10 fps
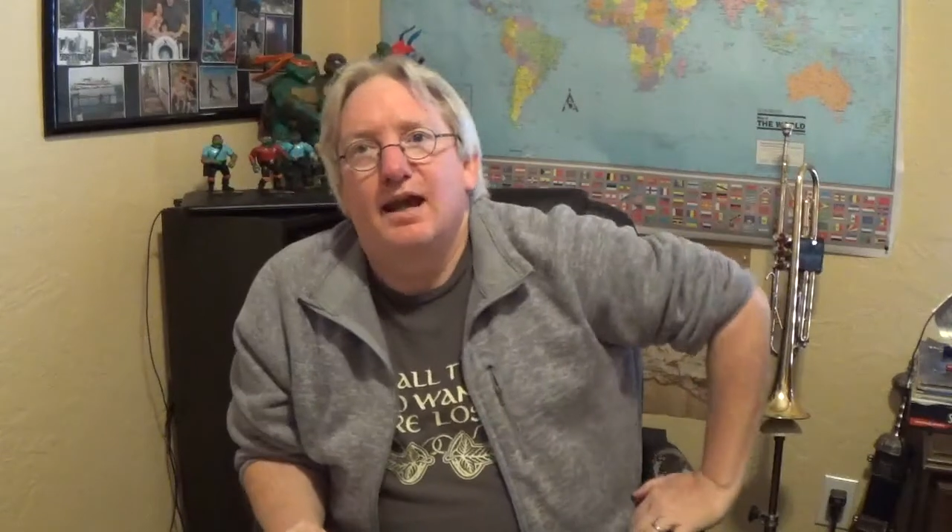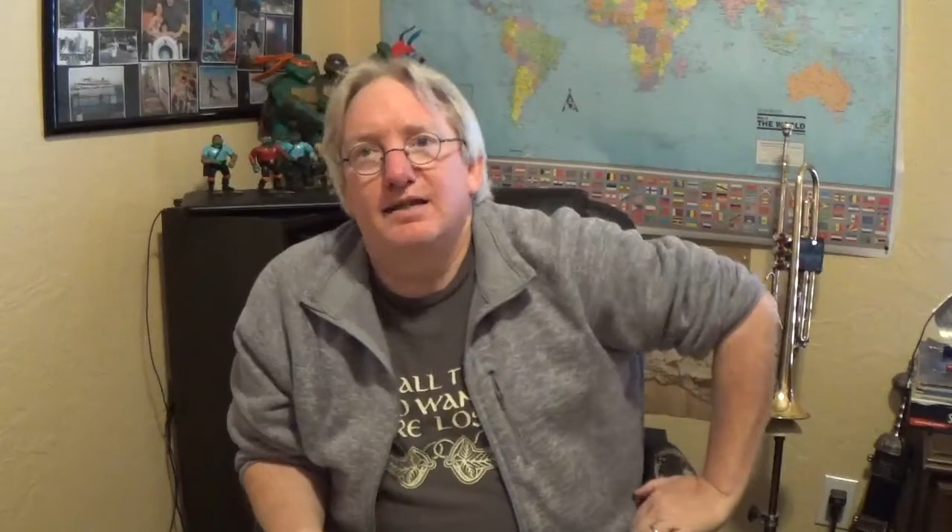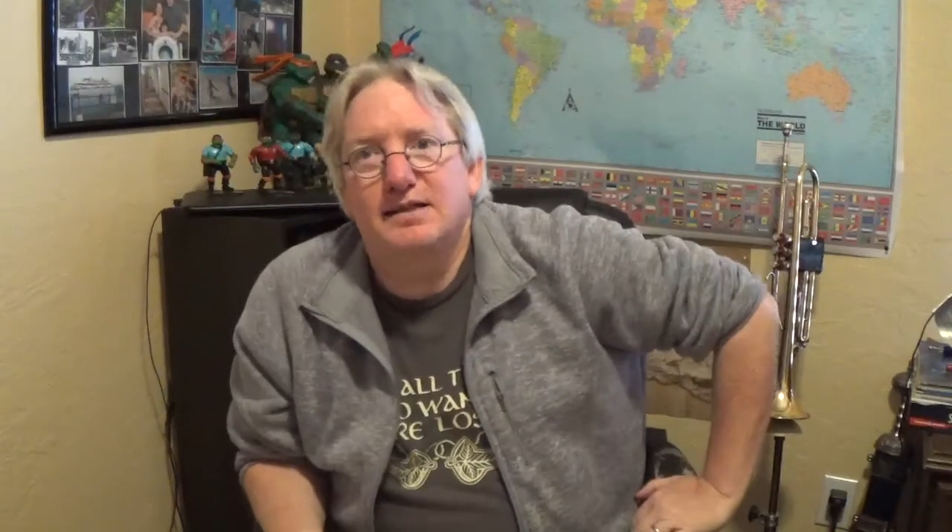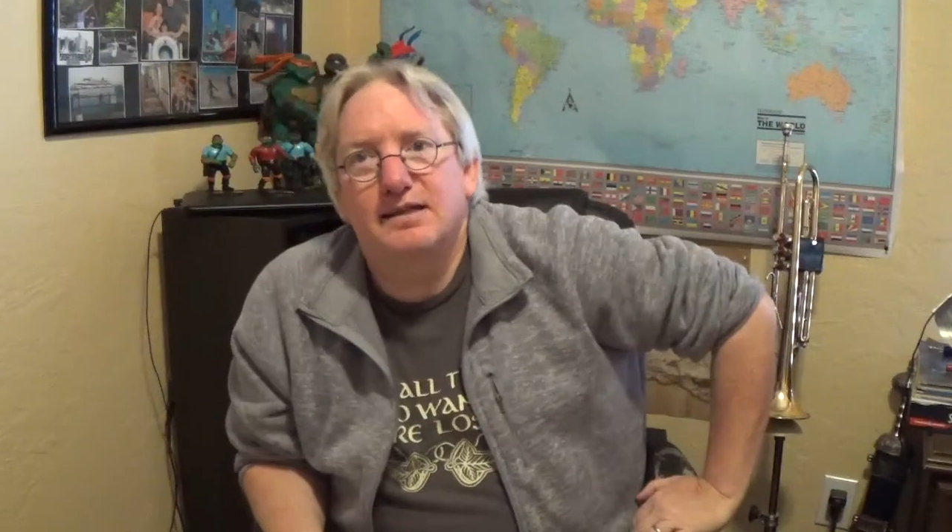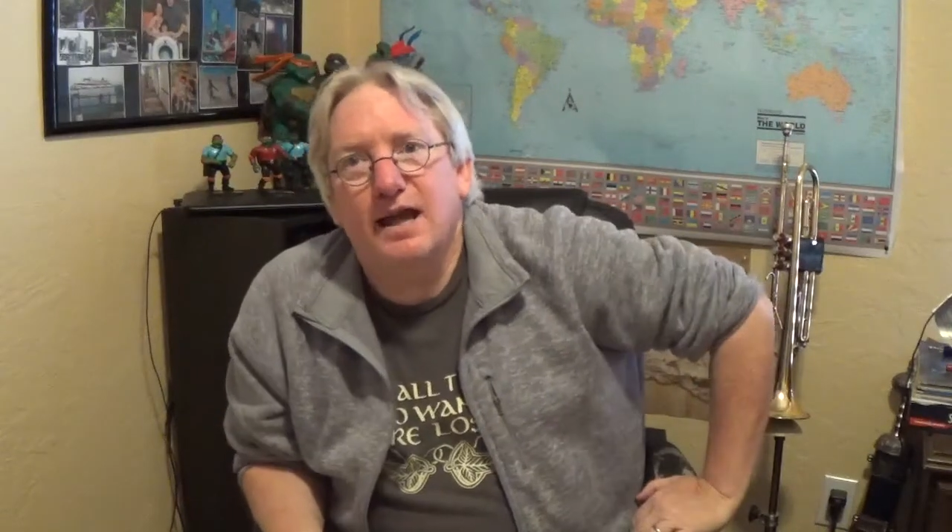He
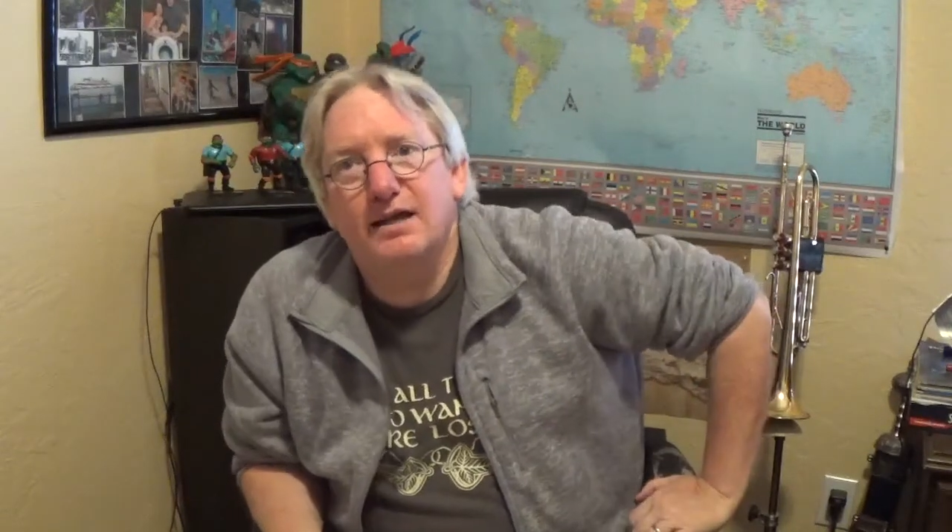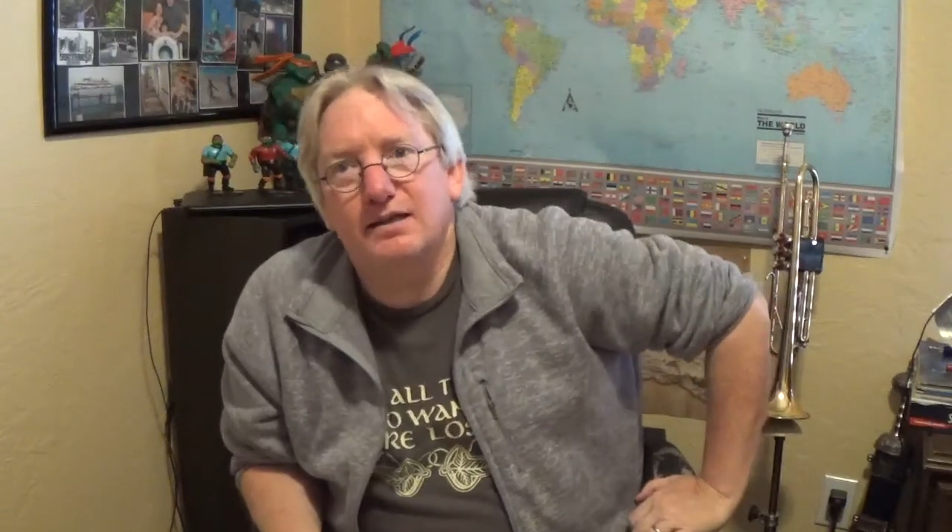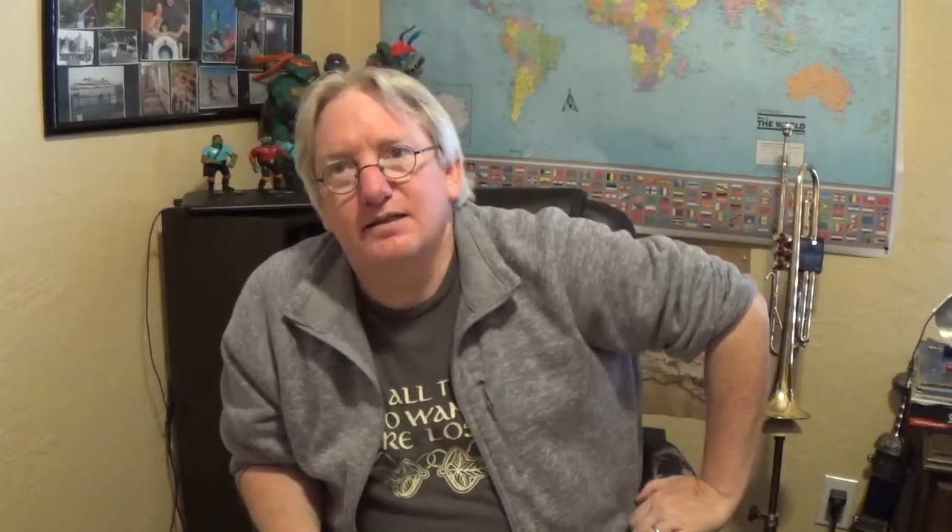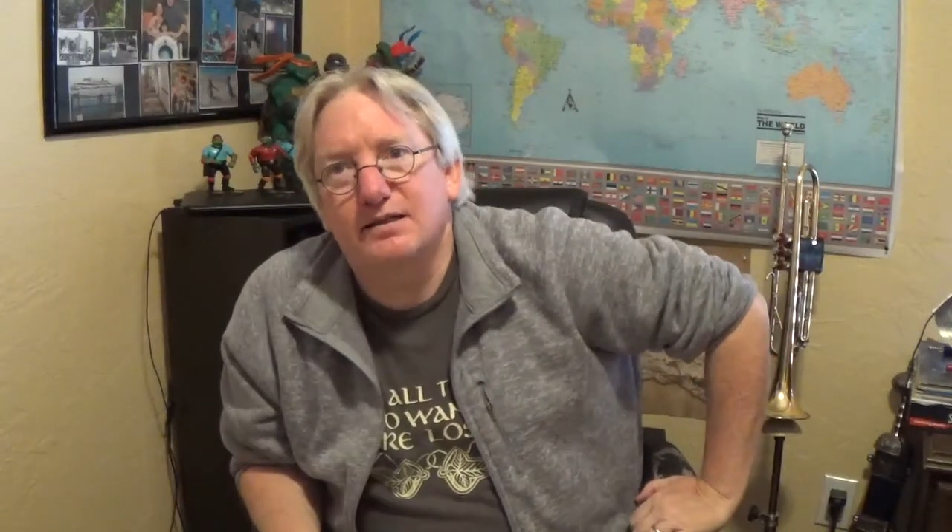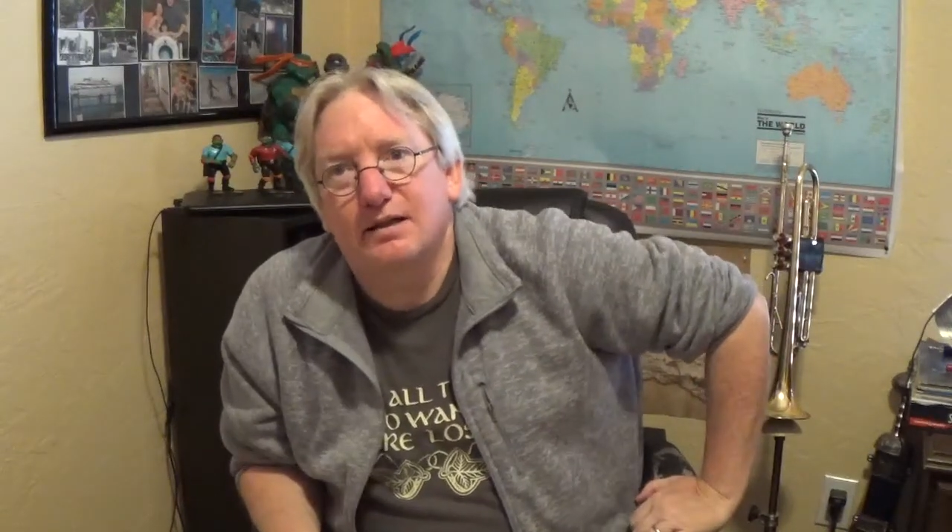says,
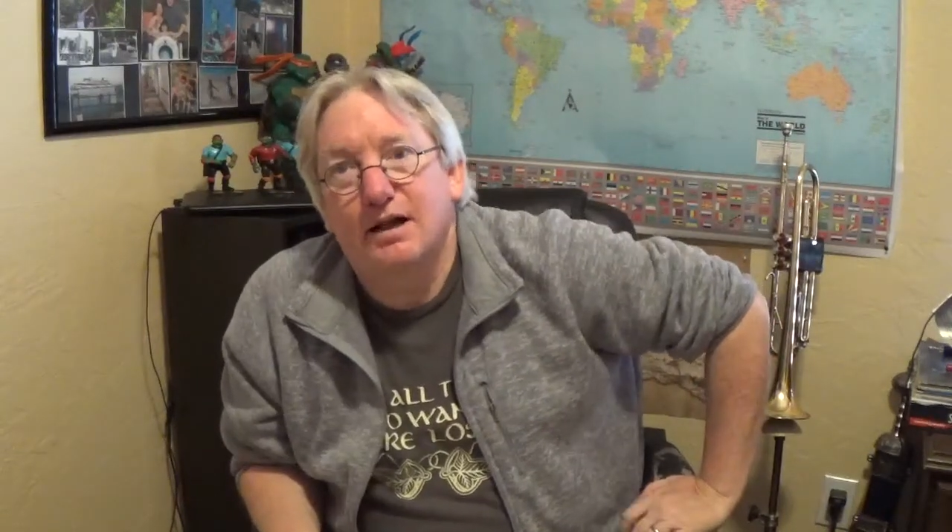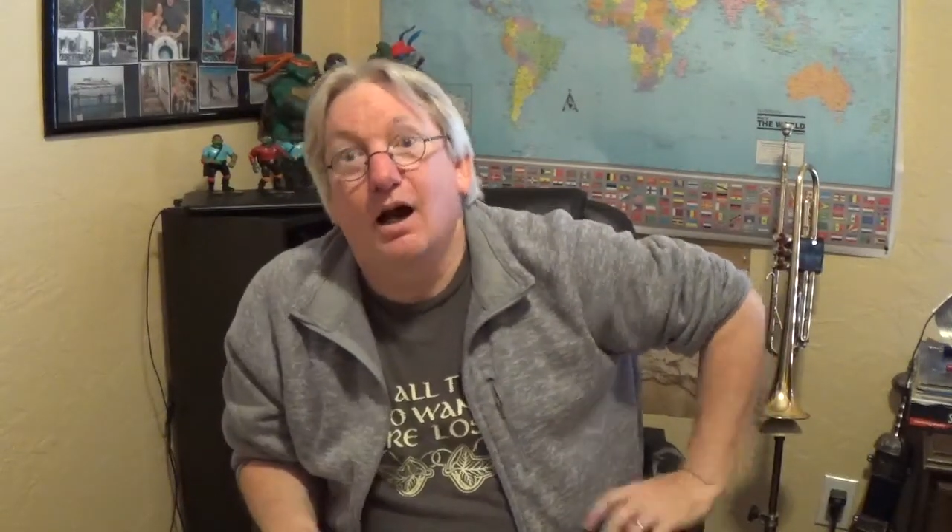Hades,